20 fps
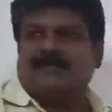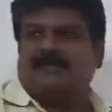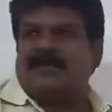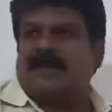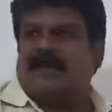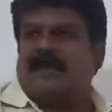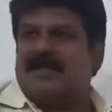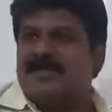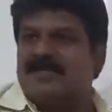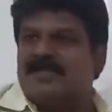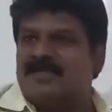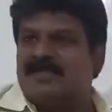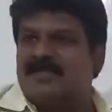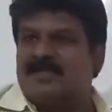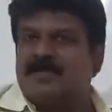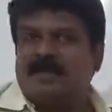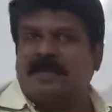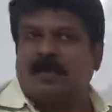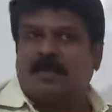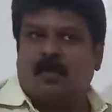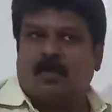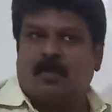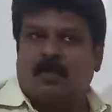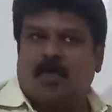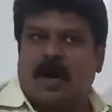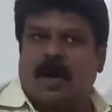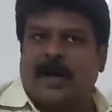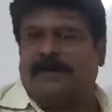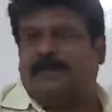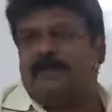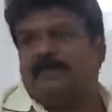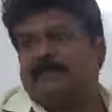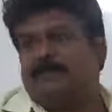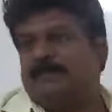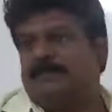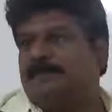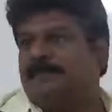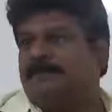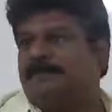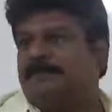is 1.
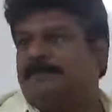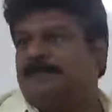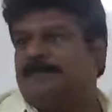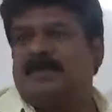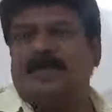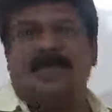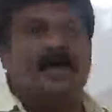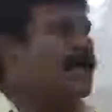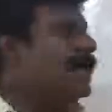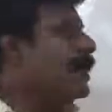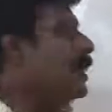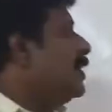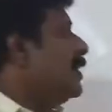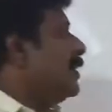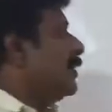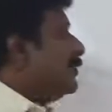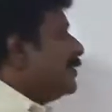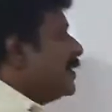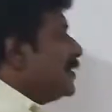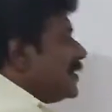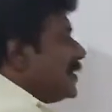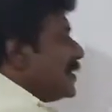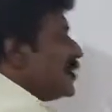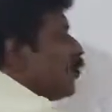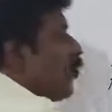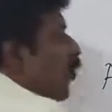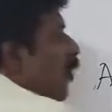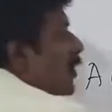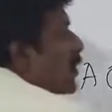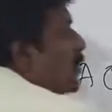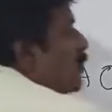This is what is